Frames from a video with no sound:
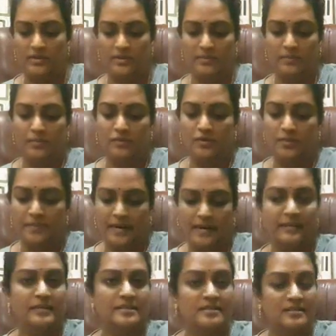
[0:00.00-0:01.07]
and the more
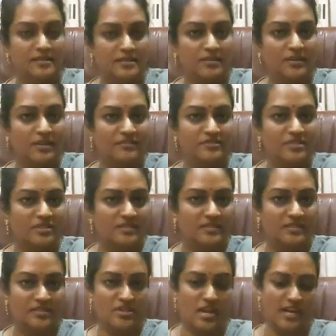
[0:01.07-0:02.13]
practice that you give
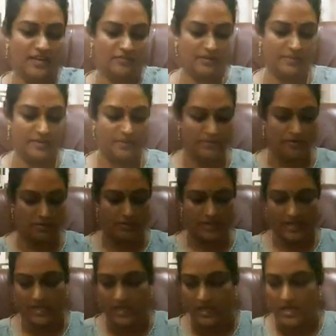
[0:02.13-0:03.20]
children, the child will be able to
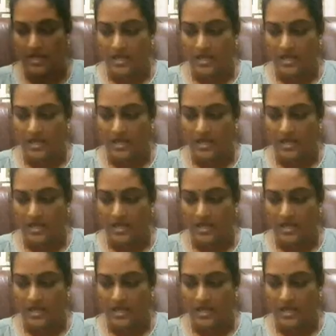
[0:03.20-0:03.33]
read.